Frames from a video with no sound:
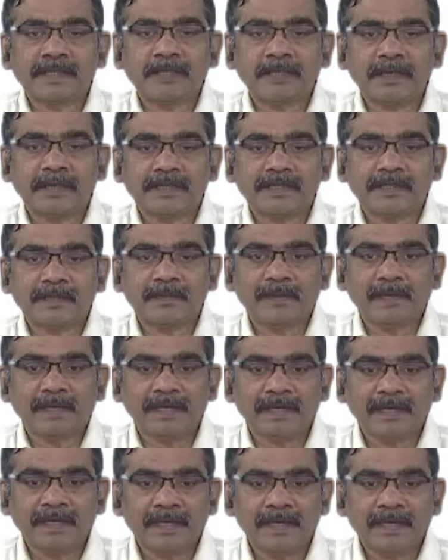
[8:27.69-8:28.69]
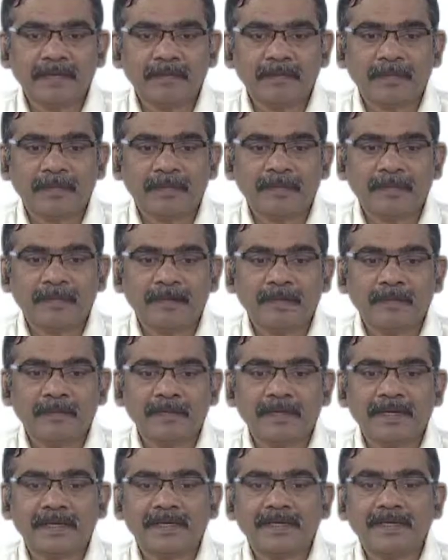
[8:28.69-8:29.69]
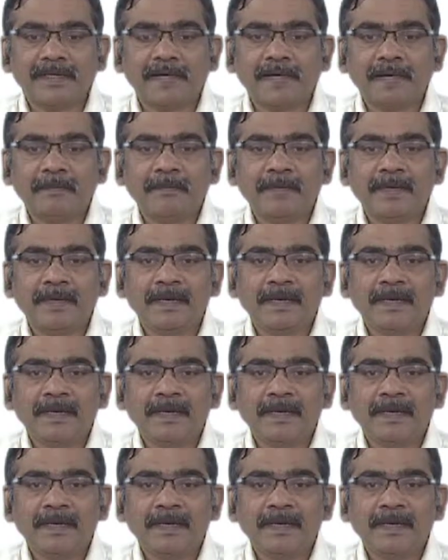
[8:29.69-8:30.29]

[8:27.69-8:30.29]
possible in polynomial time,